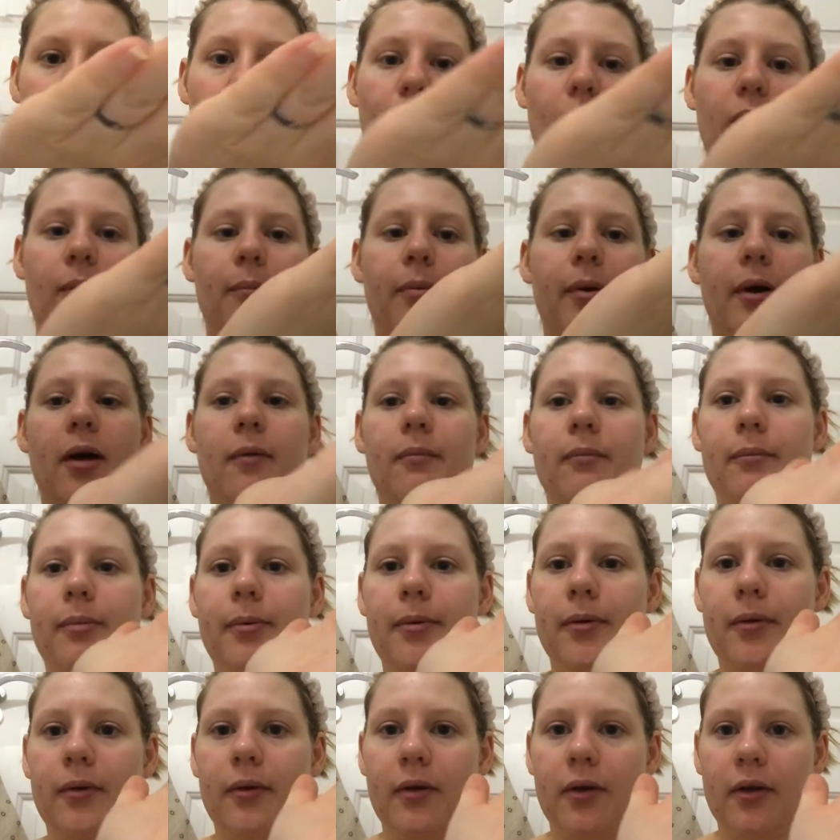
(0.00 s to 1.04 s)
One pump,
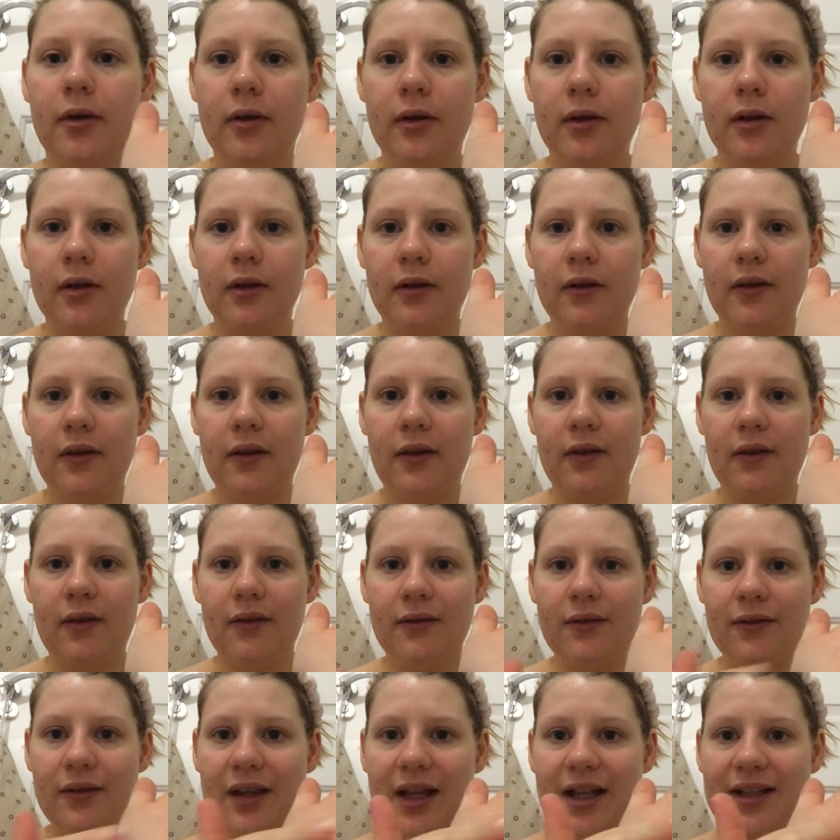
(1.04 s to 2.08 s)

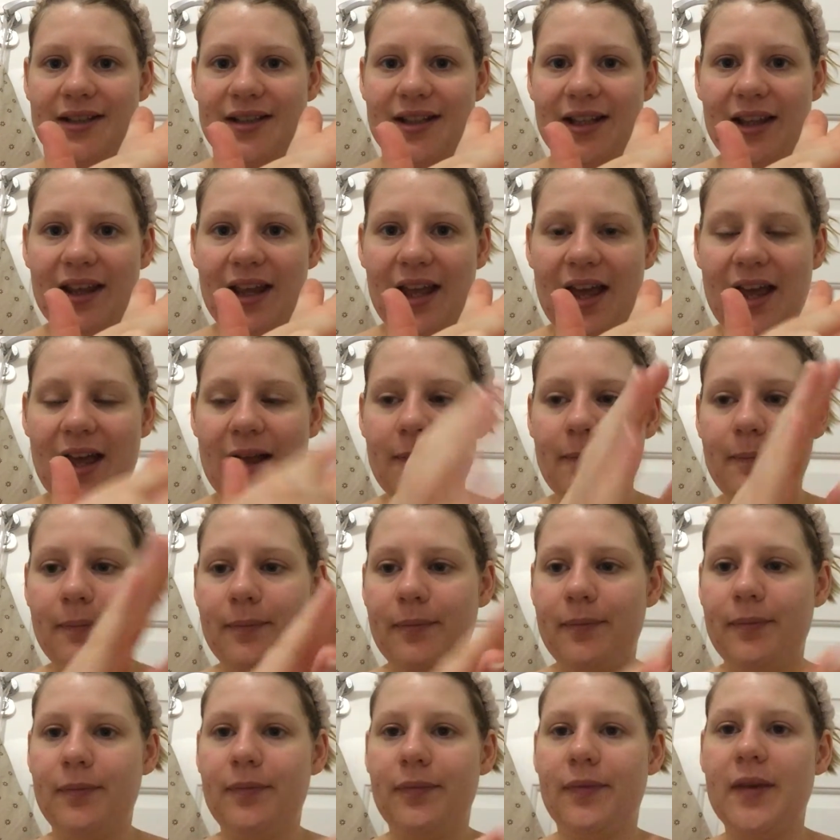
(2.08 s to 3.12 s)
and that's it there.
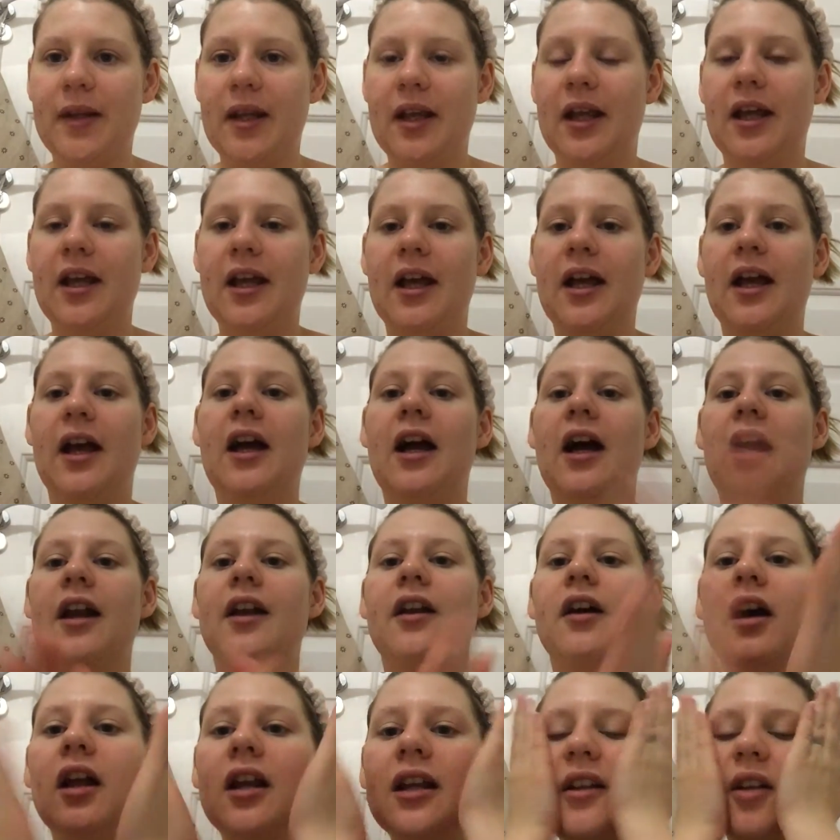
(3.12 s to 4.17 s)

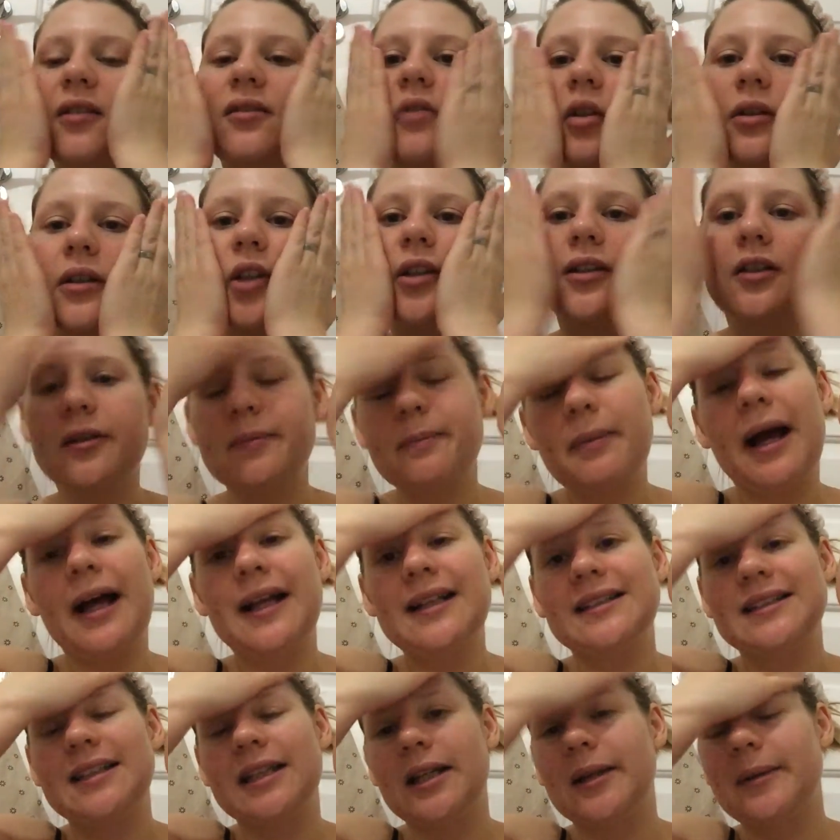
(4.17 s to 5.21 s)
And I literally just
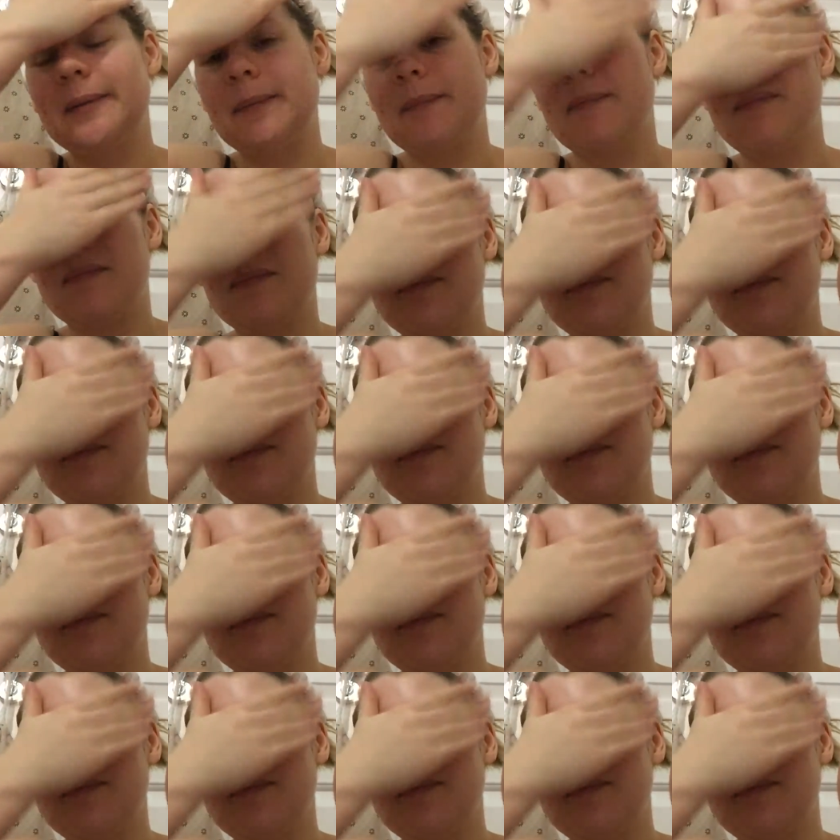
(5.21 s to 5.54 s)
pat it